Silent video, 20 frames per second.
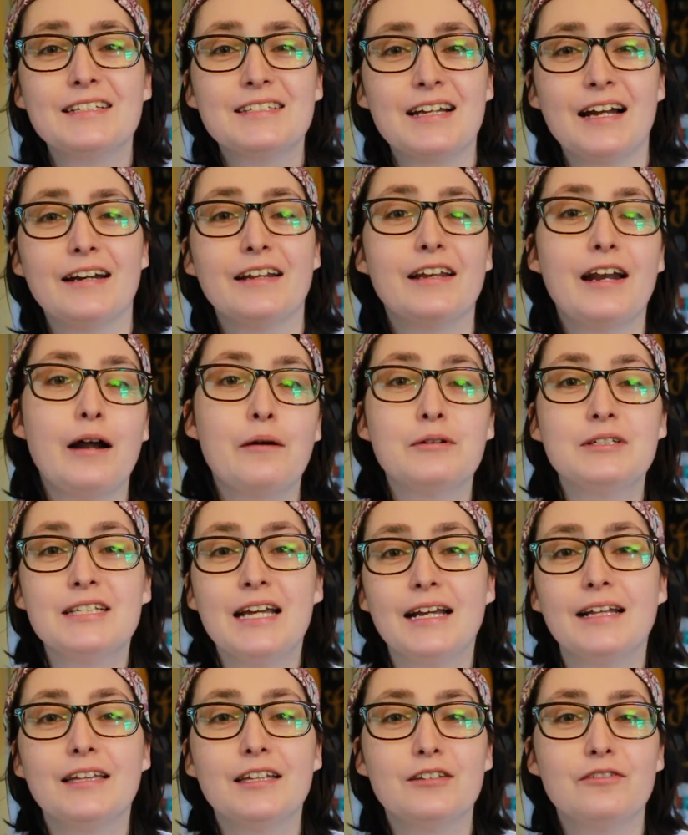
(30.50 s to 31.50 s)
decided I would
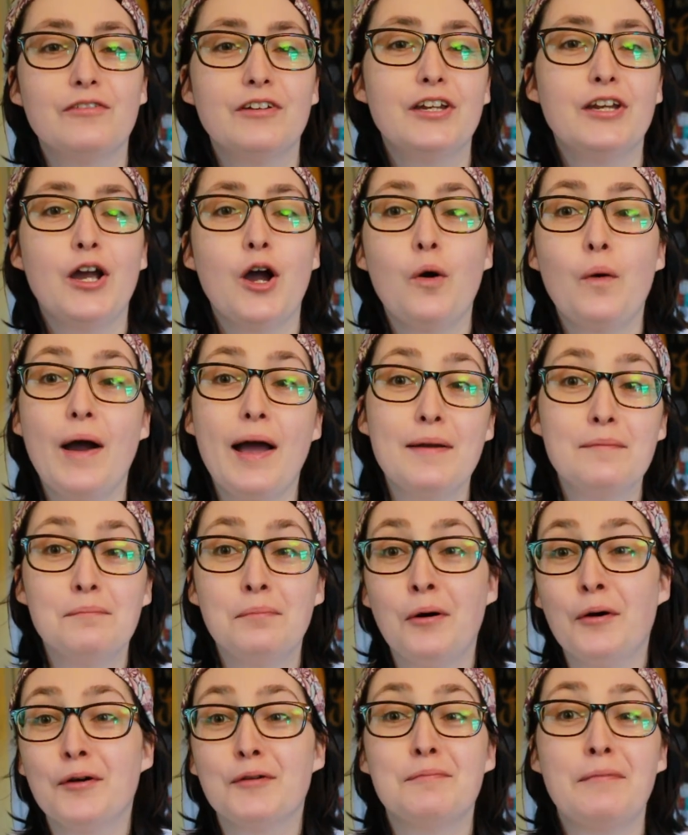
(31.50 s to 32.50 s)
take this video and
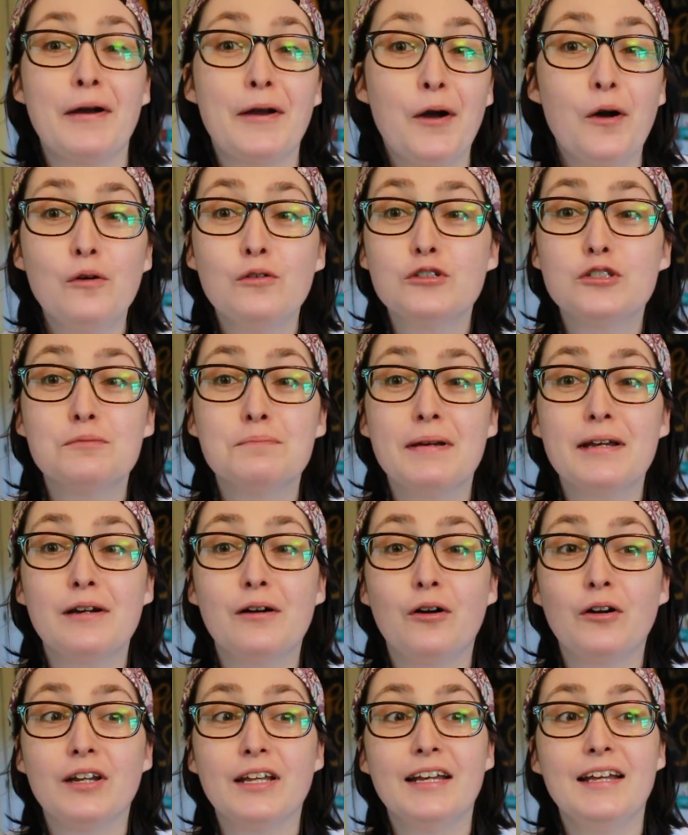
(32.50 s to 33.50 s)
put my own spin
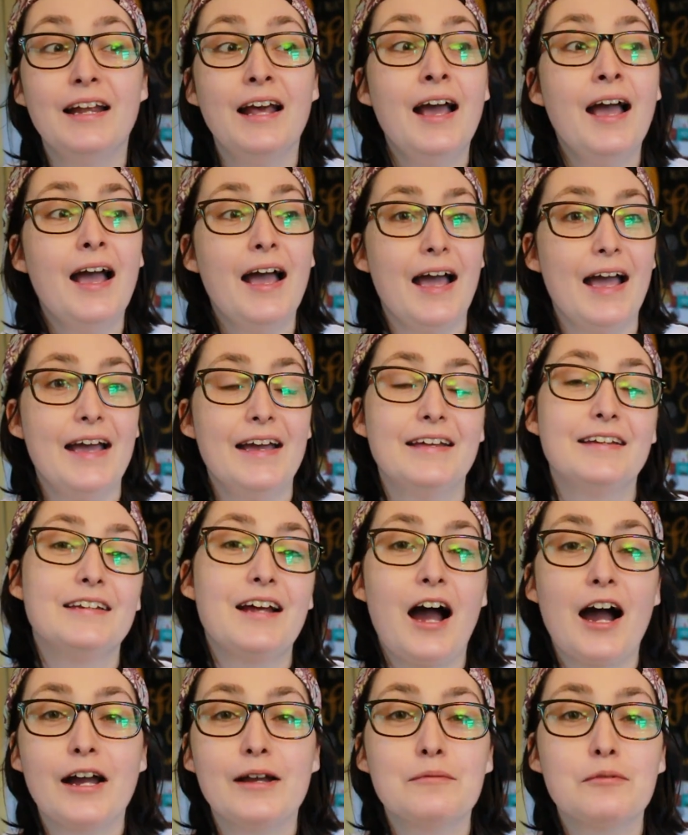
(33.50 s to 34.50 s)
on it
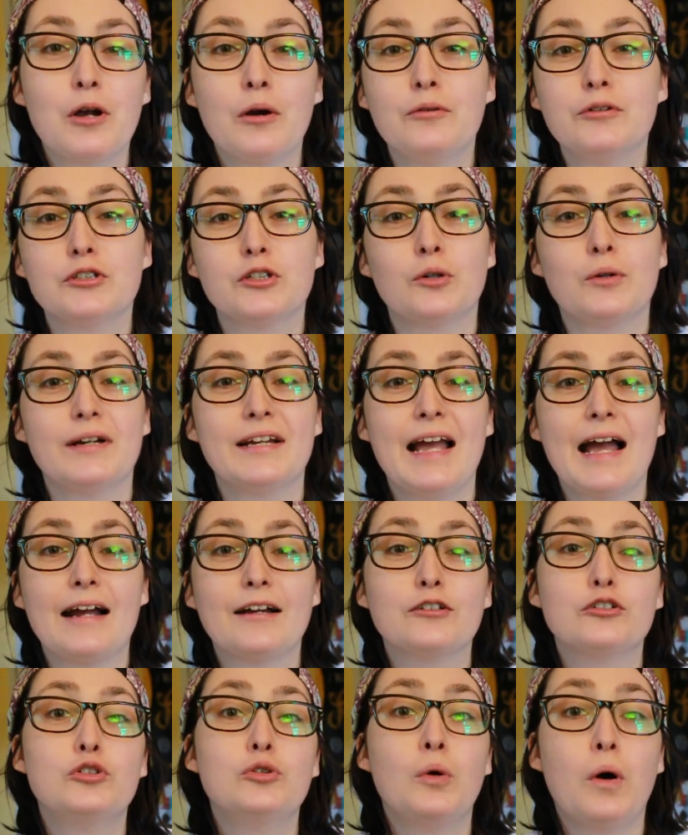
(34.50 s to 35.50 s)
and I'm going to
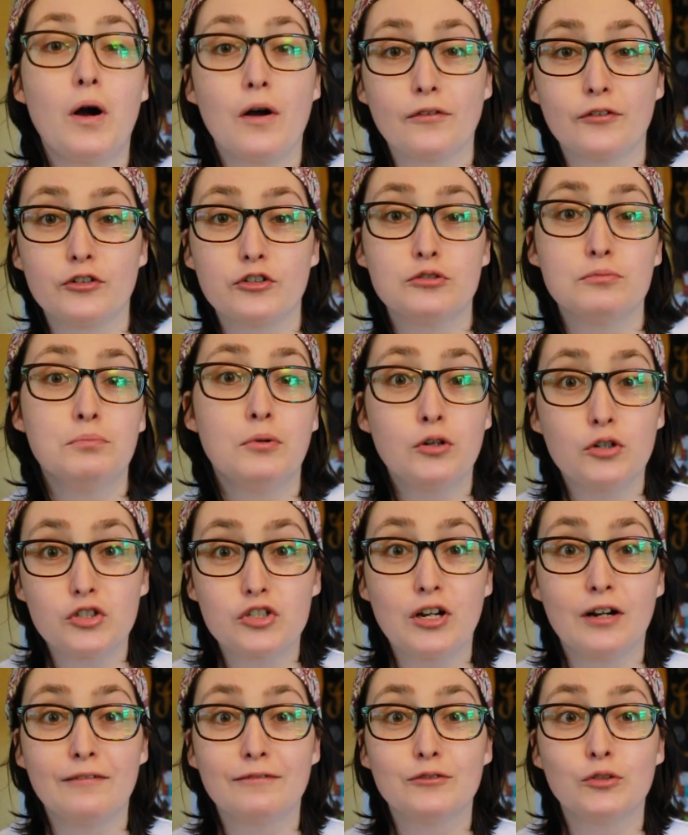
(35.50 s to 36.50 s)
react to authors
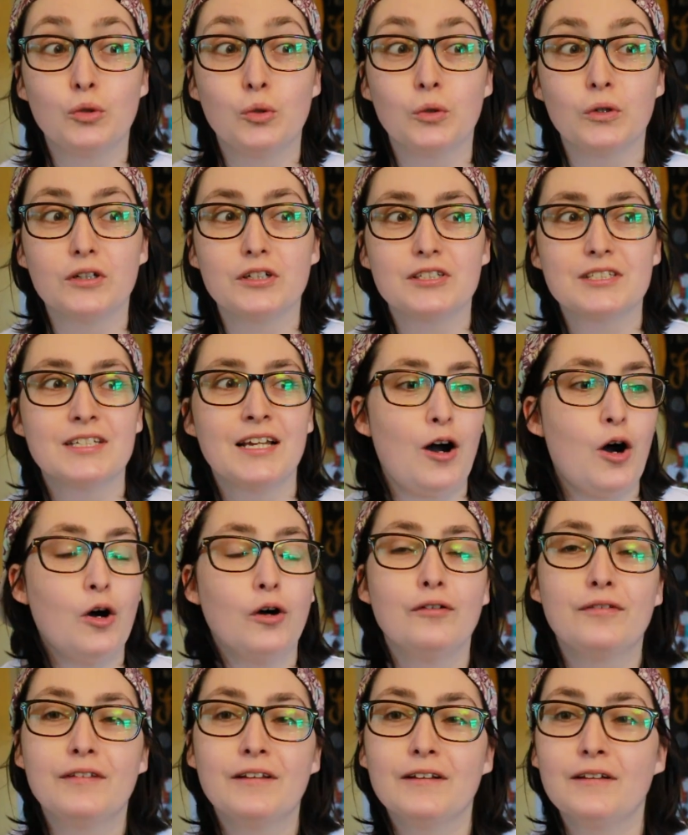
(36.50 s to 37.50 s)
bookshelf tours.
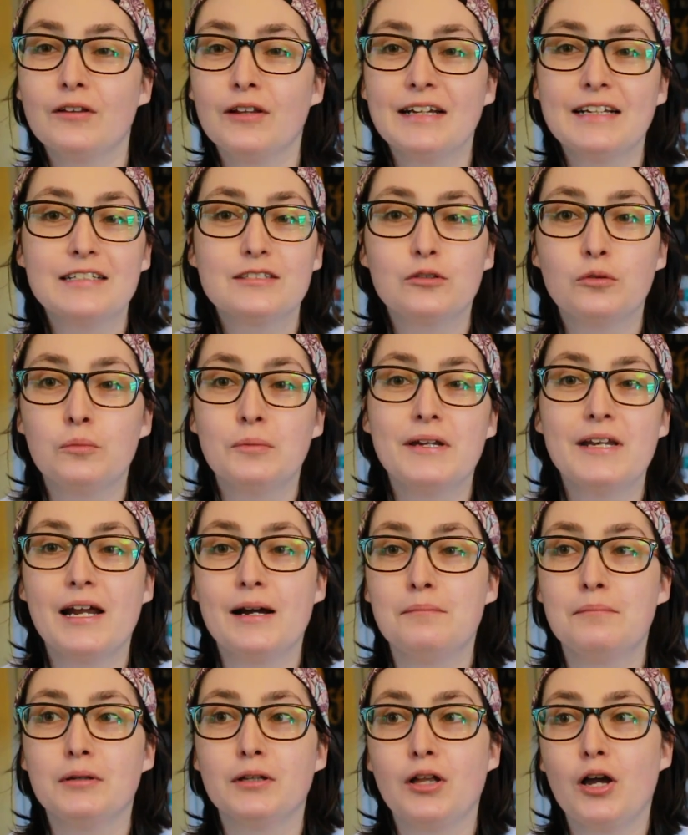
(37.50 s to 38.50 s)
All of the links will be
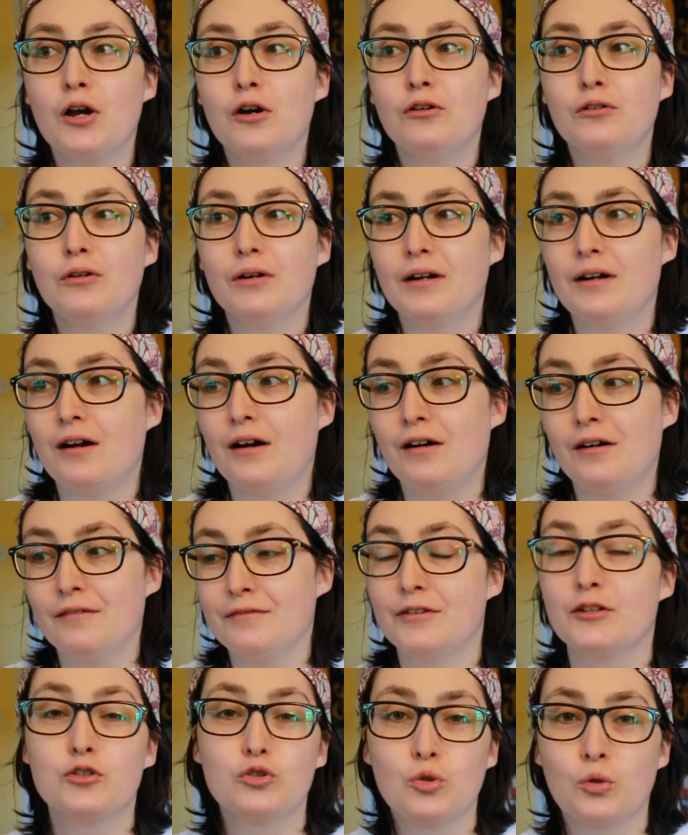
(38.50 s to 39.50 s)
down below
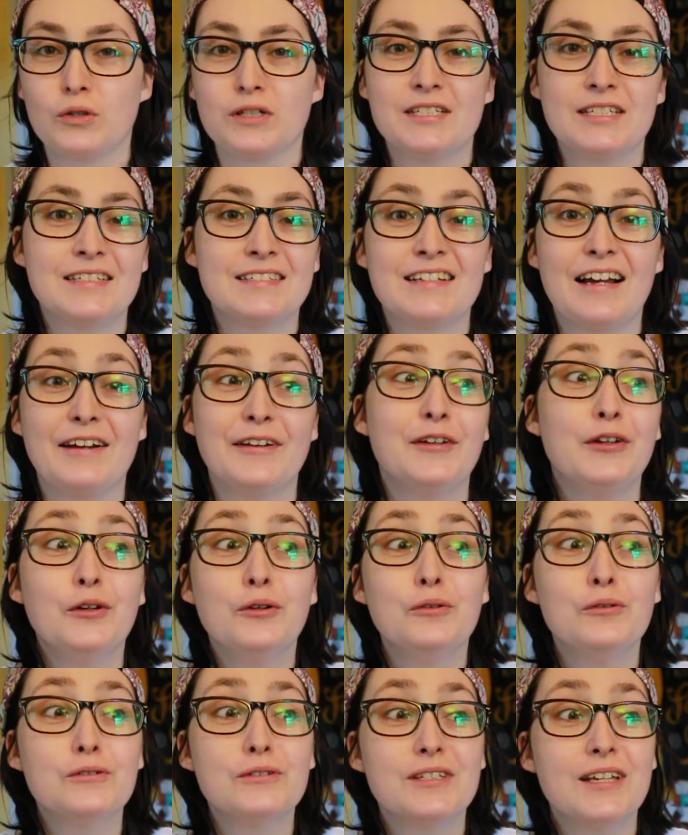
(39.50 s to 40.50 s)
of the sources I
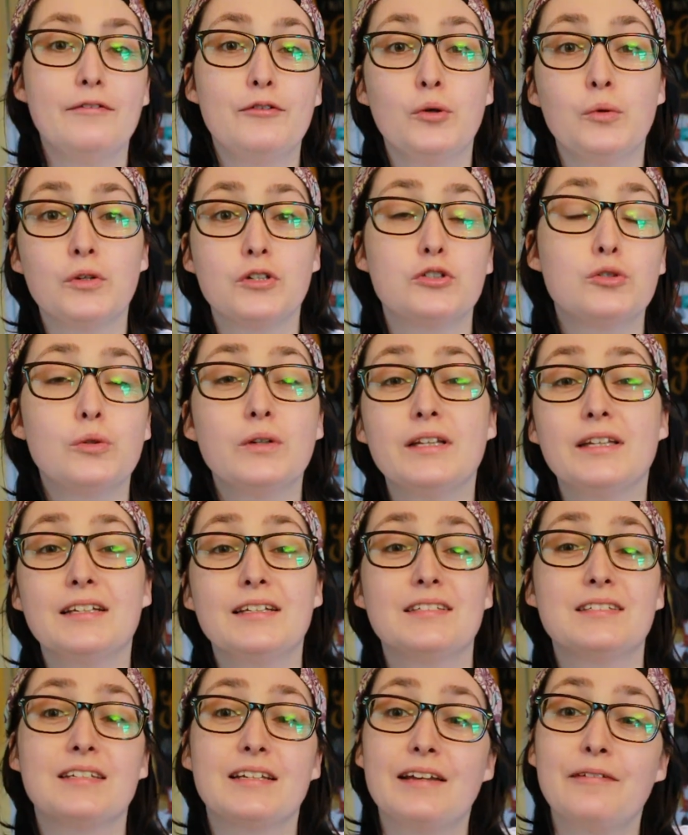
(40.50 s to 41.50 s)
use. If you enjoyed
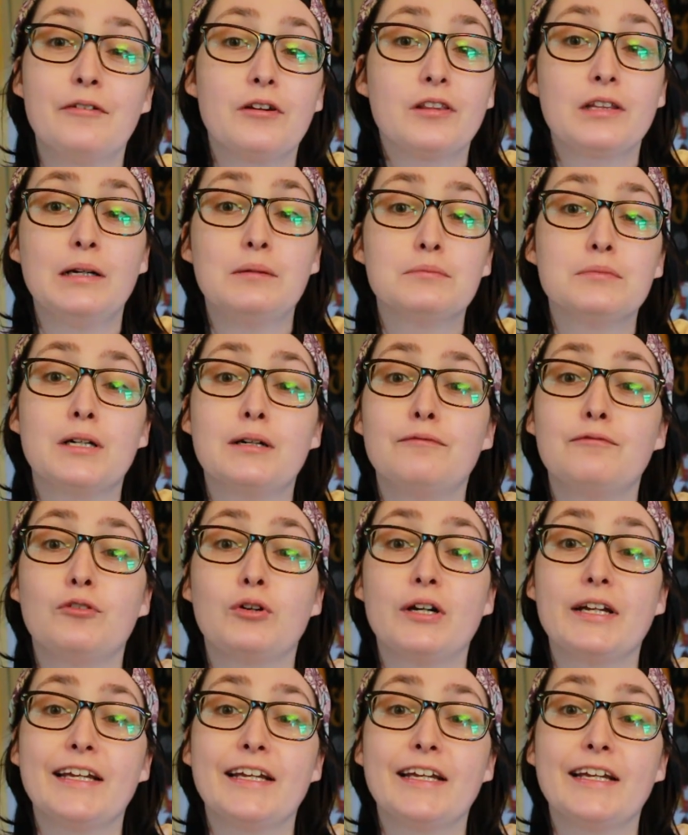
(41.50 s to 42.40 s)
this, give it a thumbs up for